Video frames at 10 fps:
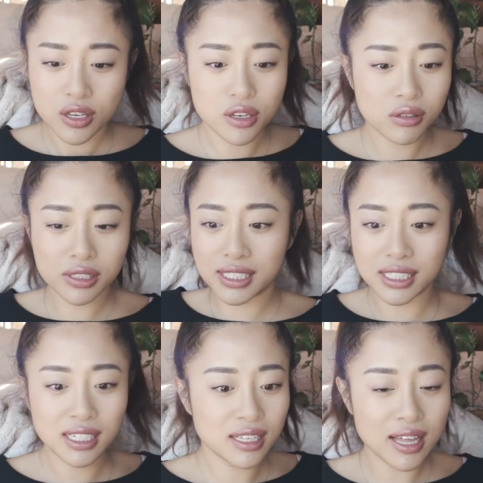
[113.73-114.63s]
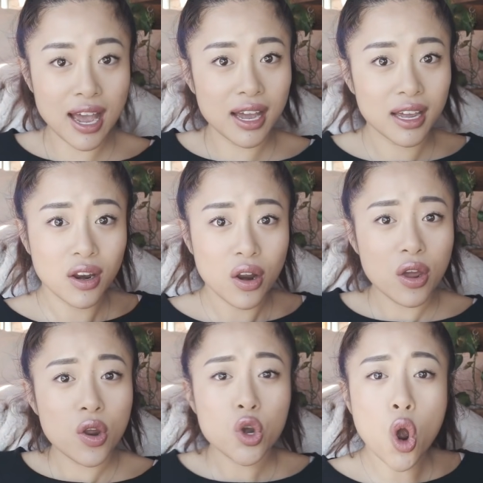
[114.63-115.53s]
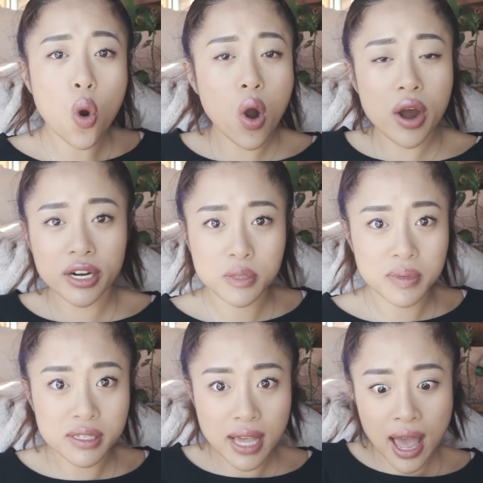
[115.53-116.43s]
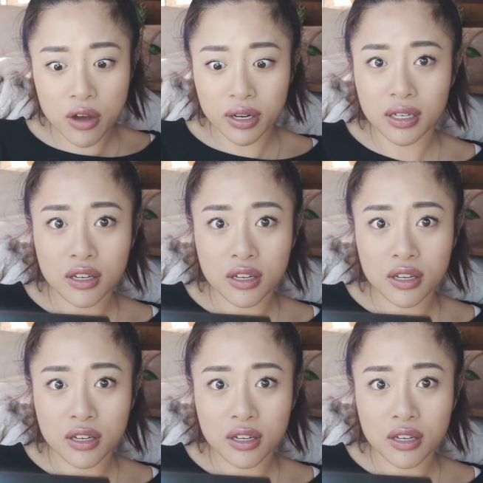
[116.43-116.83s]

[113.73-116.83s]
you'll see that no water spills out. And